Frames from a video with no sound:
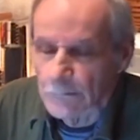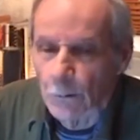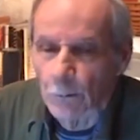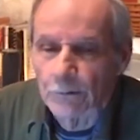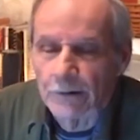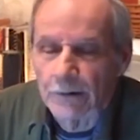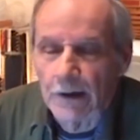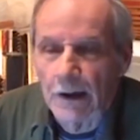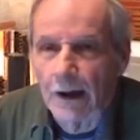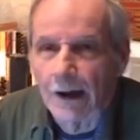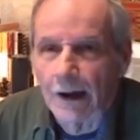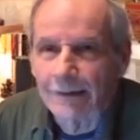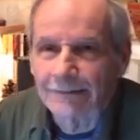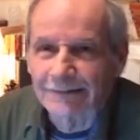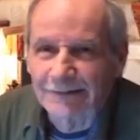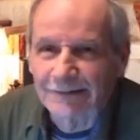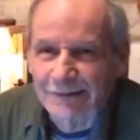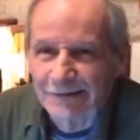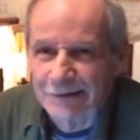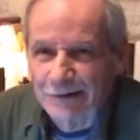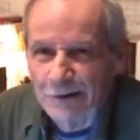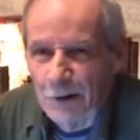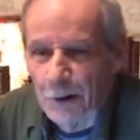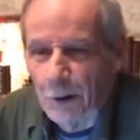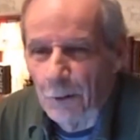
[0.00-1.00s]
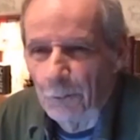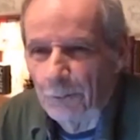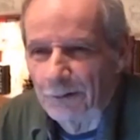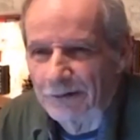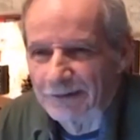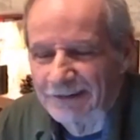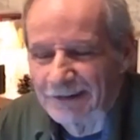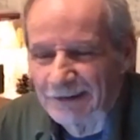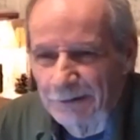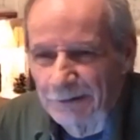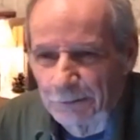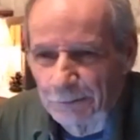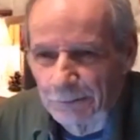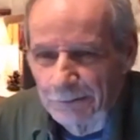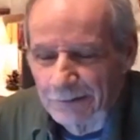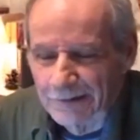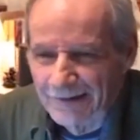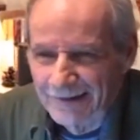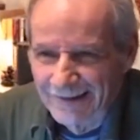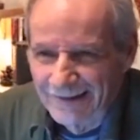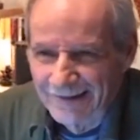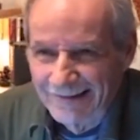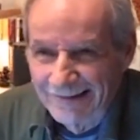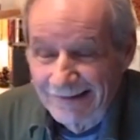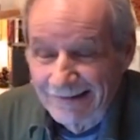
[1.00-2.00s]
Okay, I didn't know until
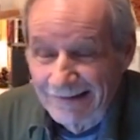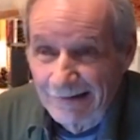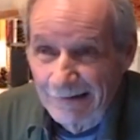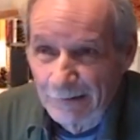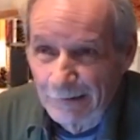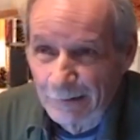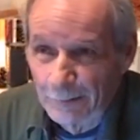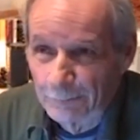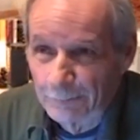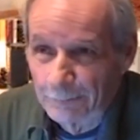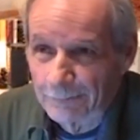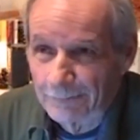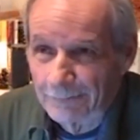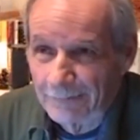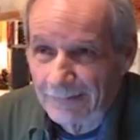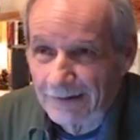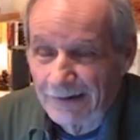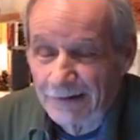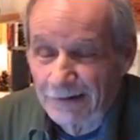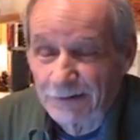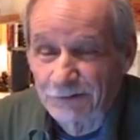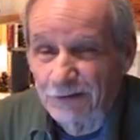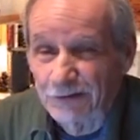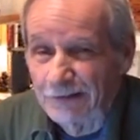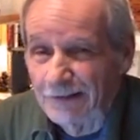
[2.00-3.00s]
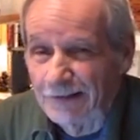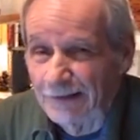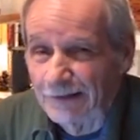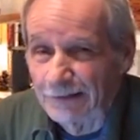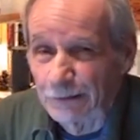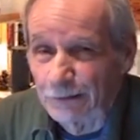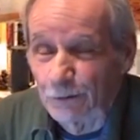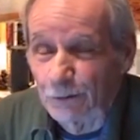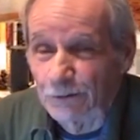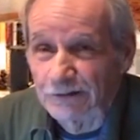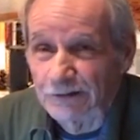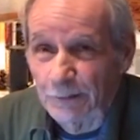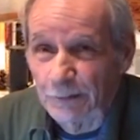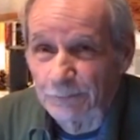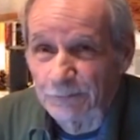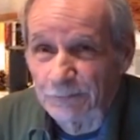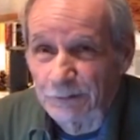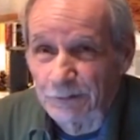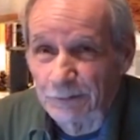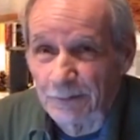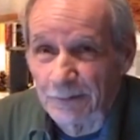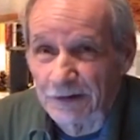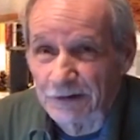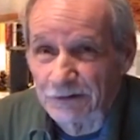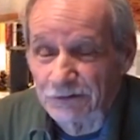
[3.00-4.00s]
um, until I looked
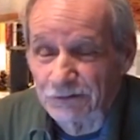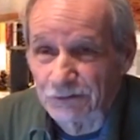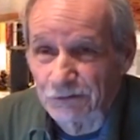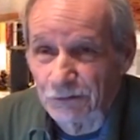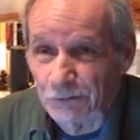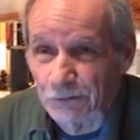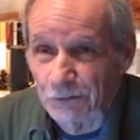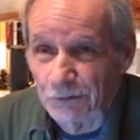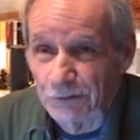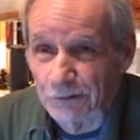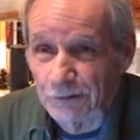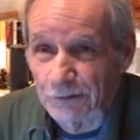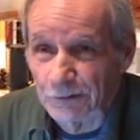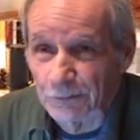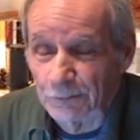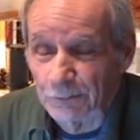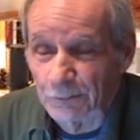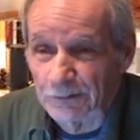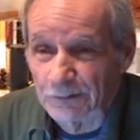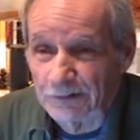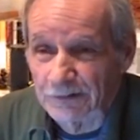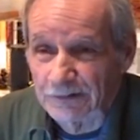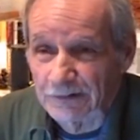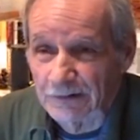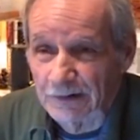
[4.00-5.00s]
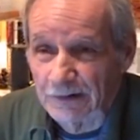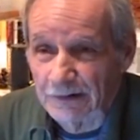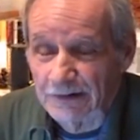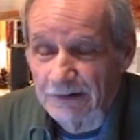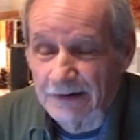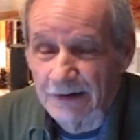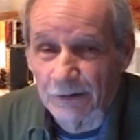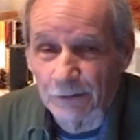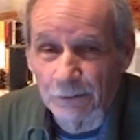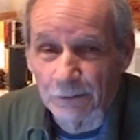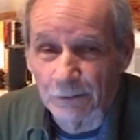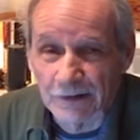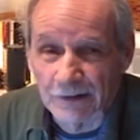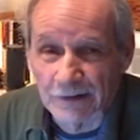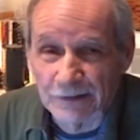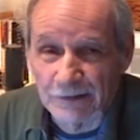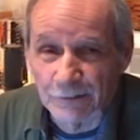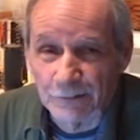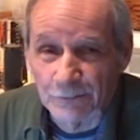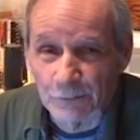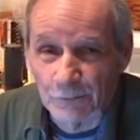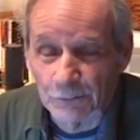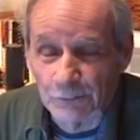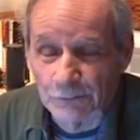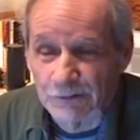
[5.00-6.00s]
up to make sure that it was uh, Carole
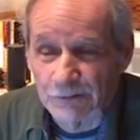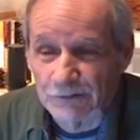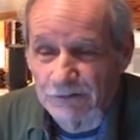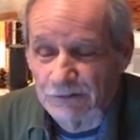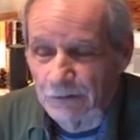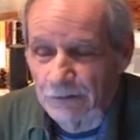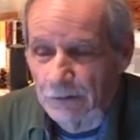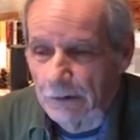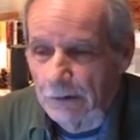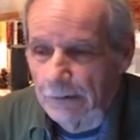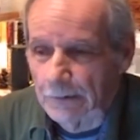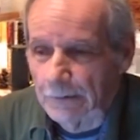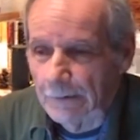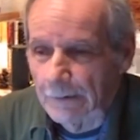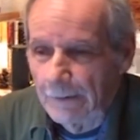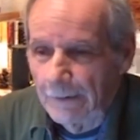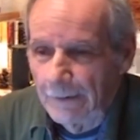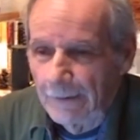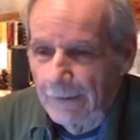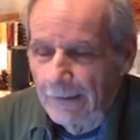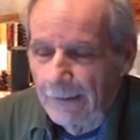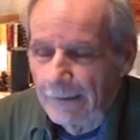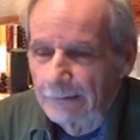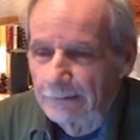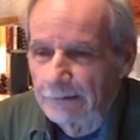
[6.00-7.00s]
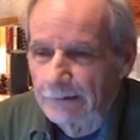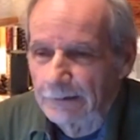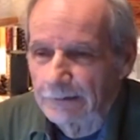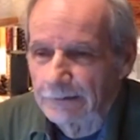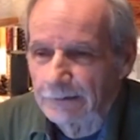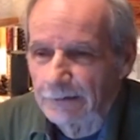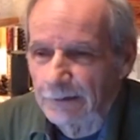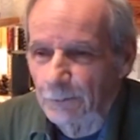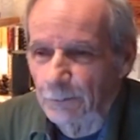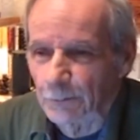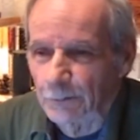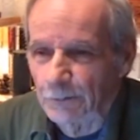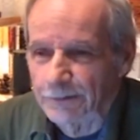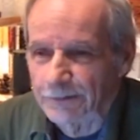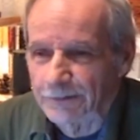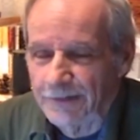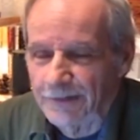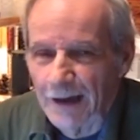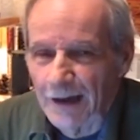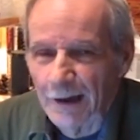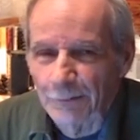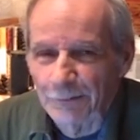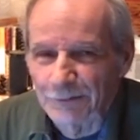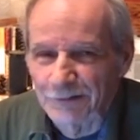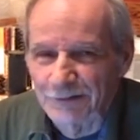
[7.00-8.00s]
King who wrote the song that there were
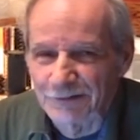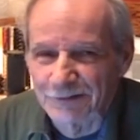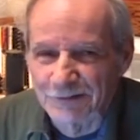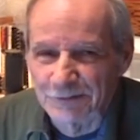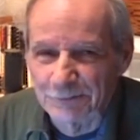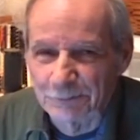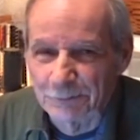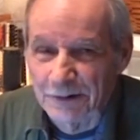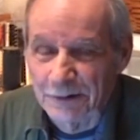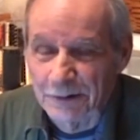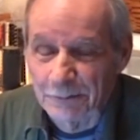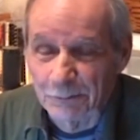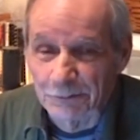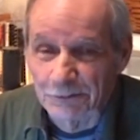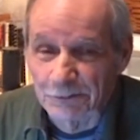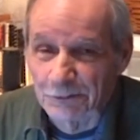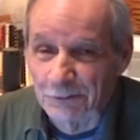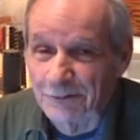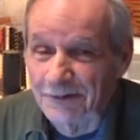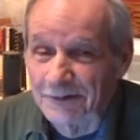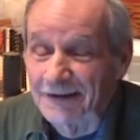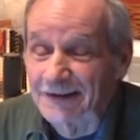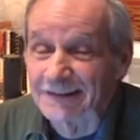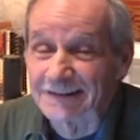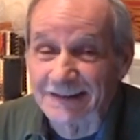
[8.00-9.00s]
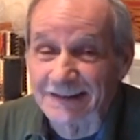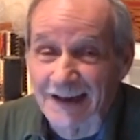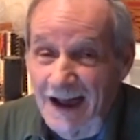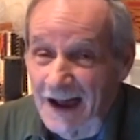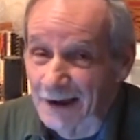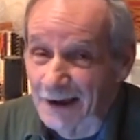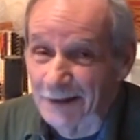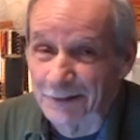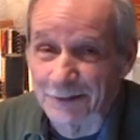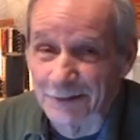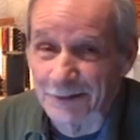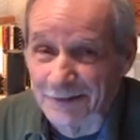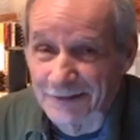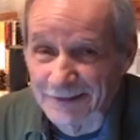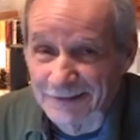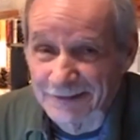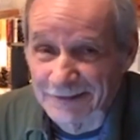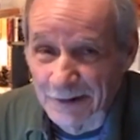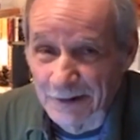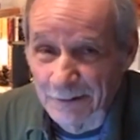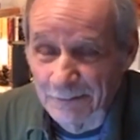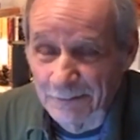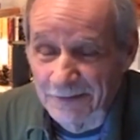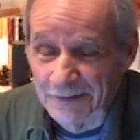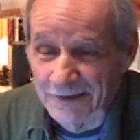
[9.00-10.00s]
thousands of people doing exactly the
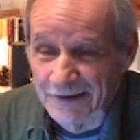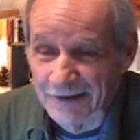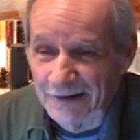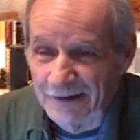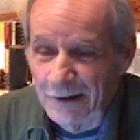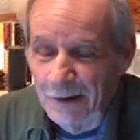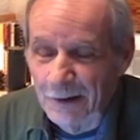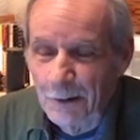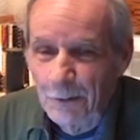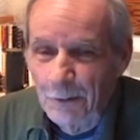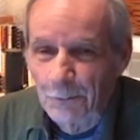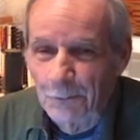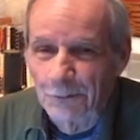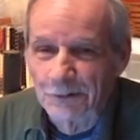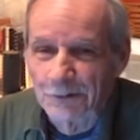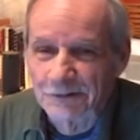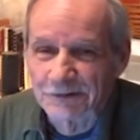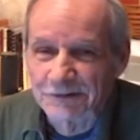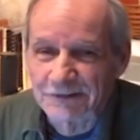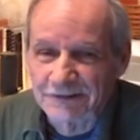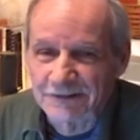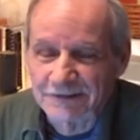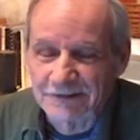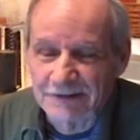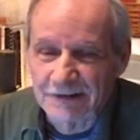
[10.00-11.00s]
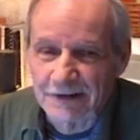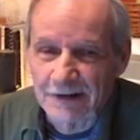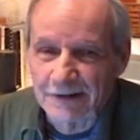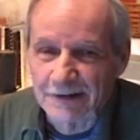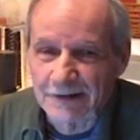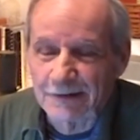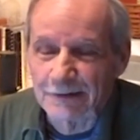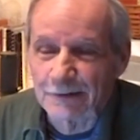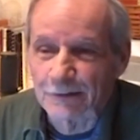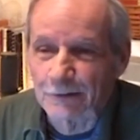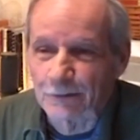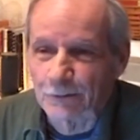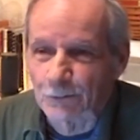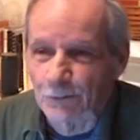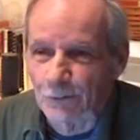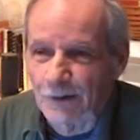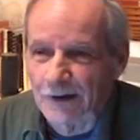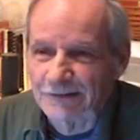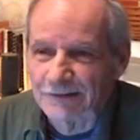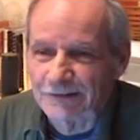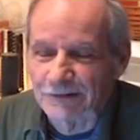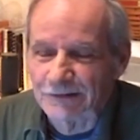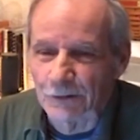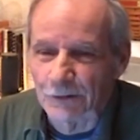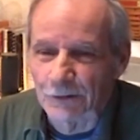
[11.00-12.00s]
same thing, which is taking the
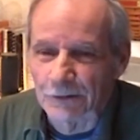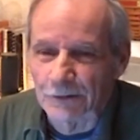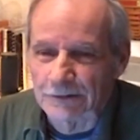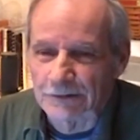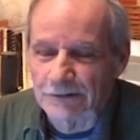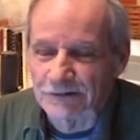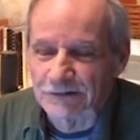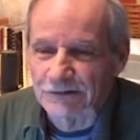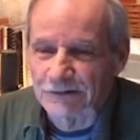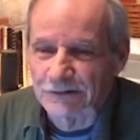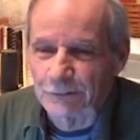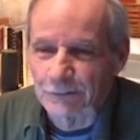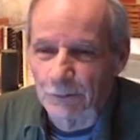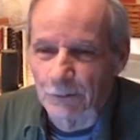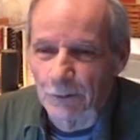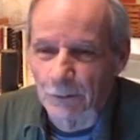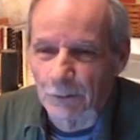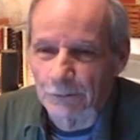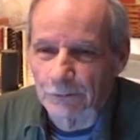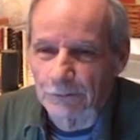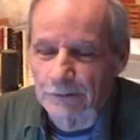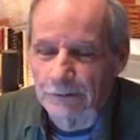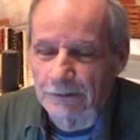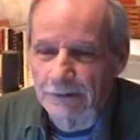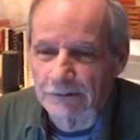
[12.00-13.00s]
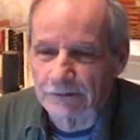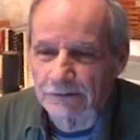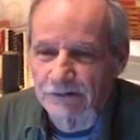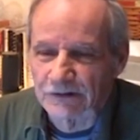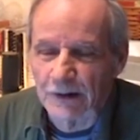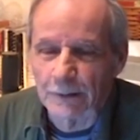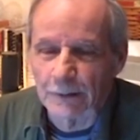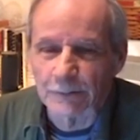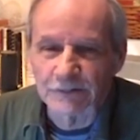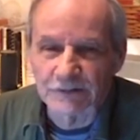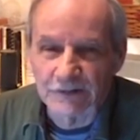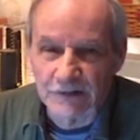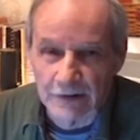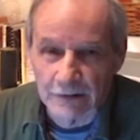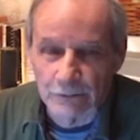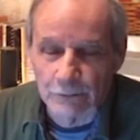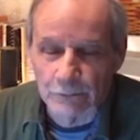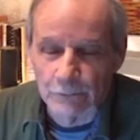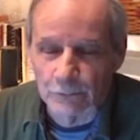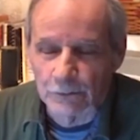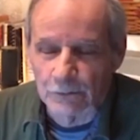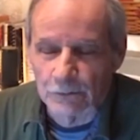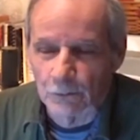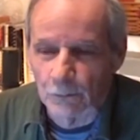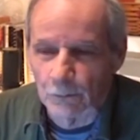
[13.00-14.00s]
great song that she wrote and James
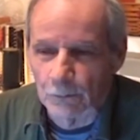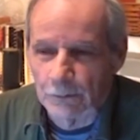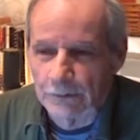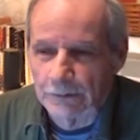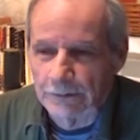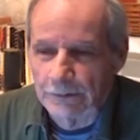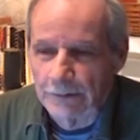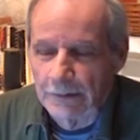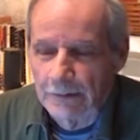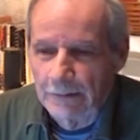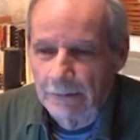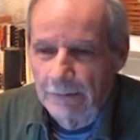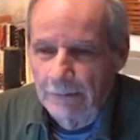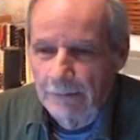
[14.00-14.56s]
Taylor recorded,